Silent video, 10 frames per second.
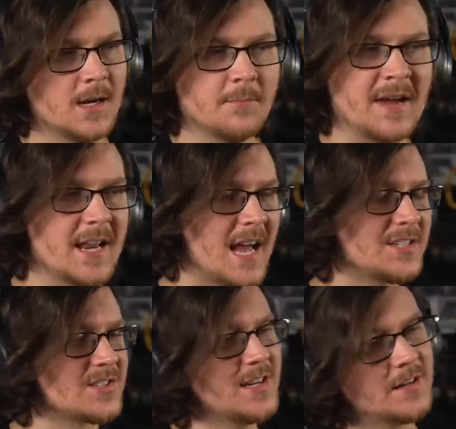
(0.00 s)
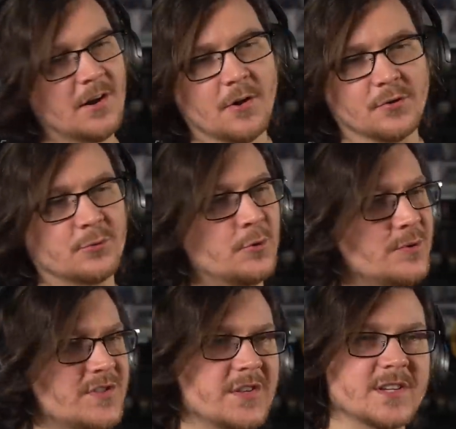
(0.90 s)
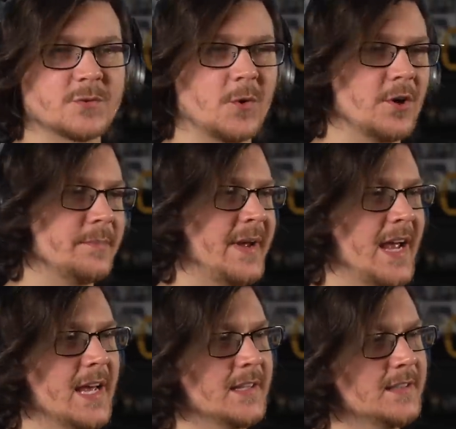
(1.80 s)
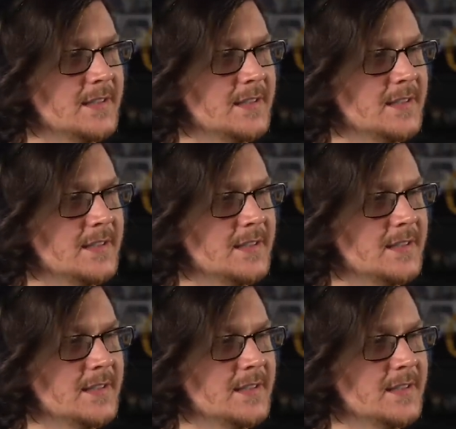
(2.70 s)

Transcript: Man, I just need to know the rules of this world, man.